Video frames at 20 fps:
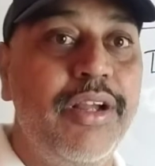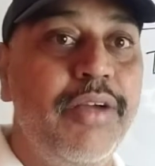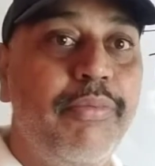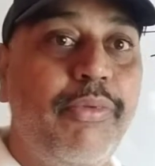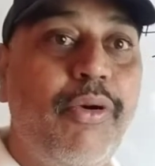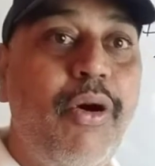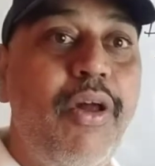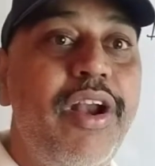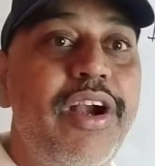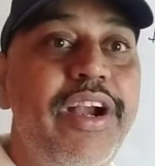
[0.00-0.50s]

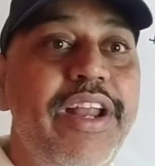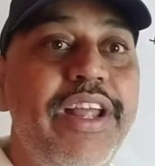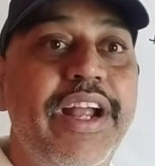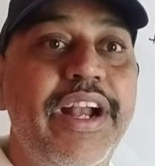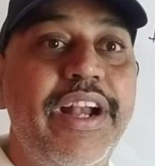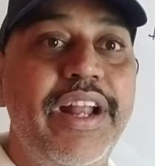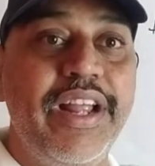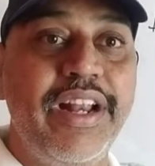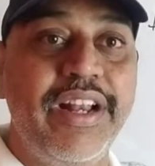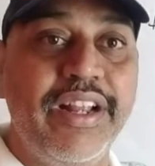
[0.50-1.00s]
Quality
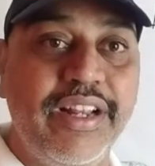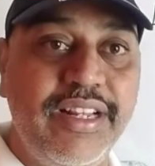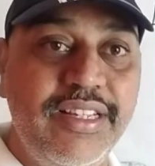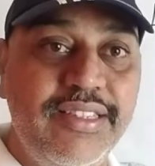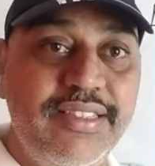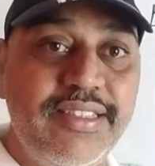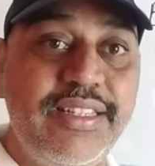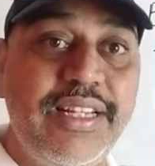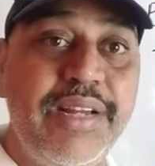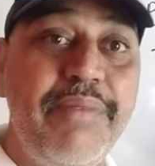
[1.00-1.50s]
get
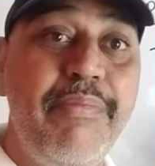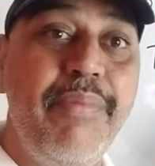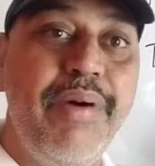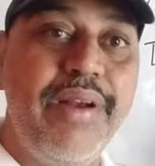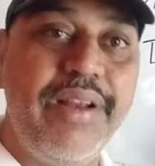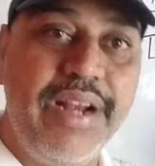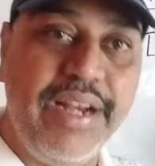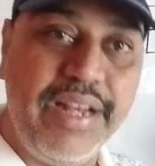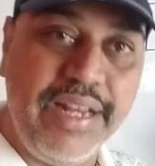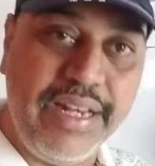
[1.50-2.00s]
increased, timbre
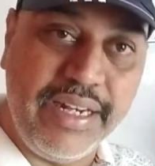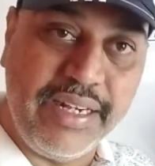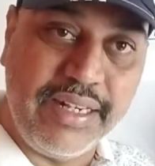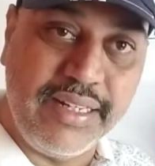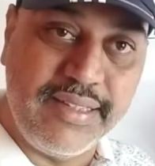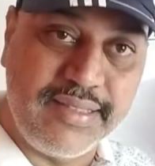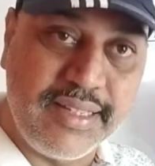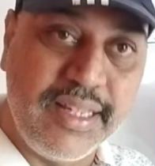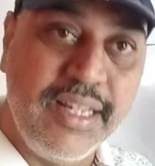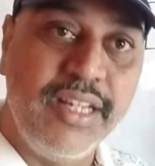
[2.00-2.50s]
get
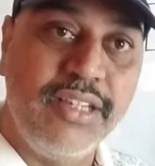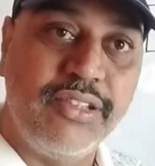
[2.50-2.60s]
increased.